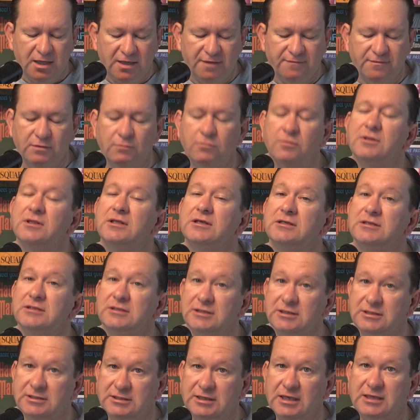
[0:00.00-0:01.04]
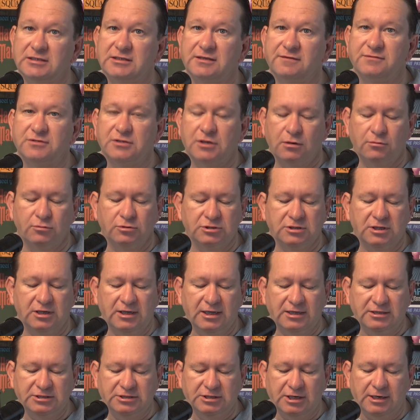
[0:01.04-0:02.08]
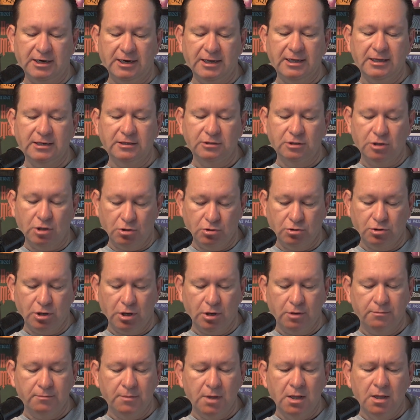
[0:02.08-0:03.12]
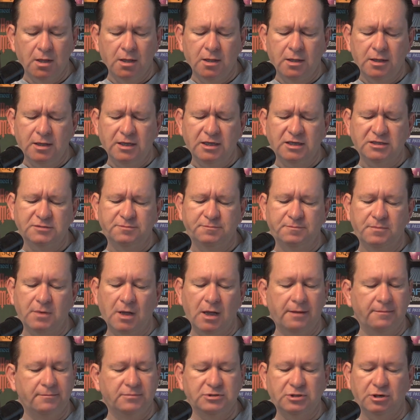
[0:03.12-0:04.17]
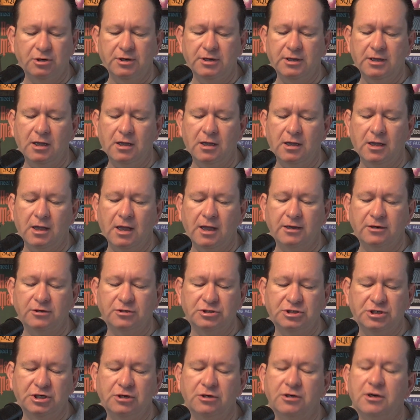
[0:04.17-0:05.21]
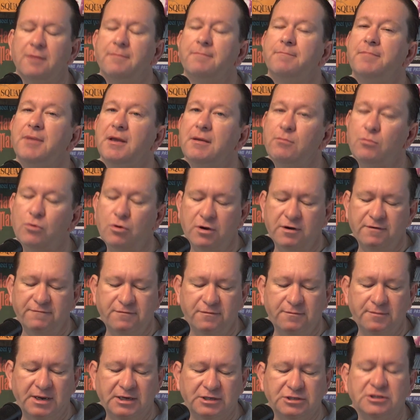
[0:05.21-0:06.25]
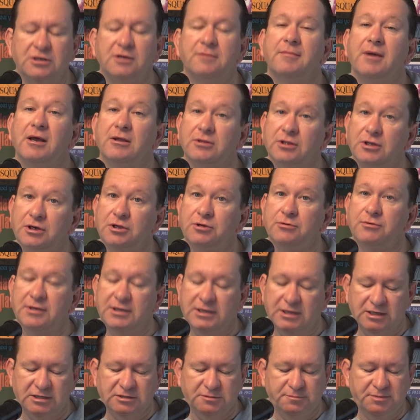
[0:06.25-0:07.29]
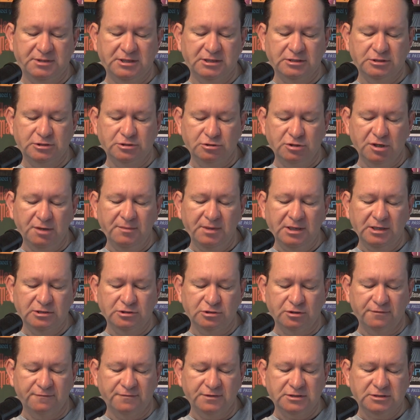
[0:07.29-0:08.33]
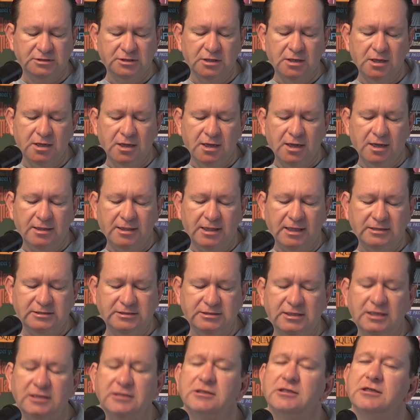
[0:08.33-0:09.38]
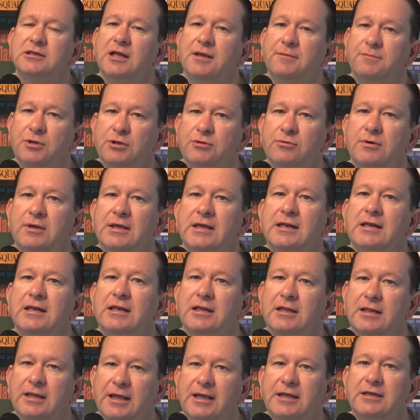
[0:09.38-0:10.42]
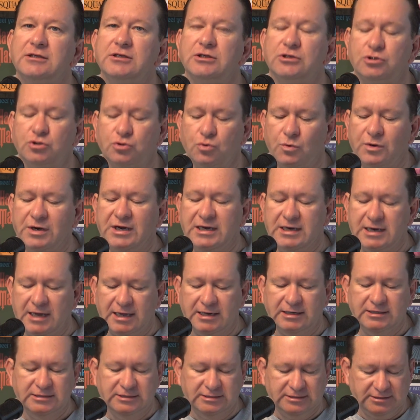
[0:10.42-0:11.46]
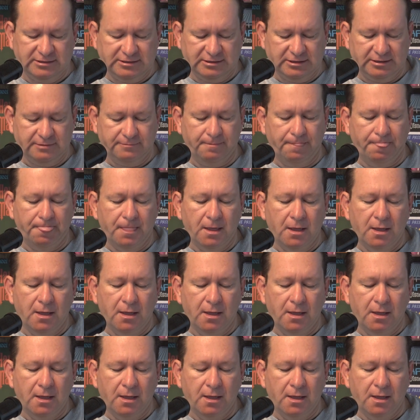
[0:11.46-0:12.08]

even with the success of Star Wars The Last Jedi and Coco. Iger shared a bit more information about the new ESPN streaming service, and that's set to debut in late 2019.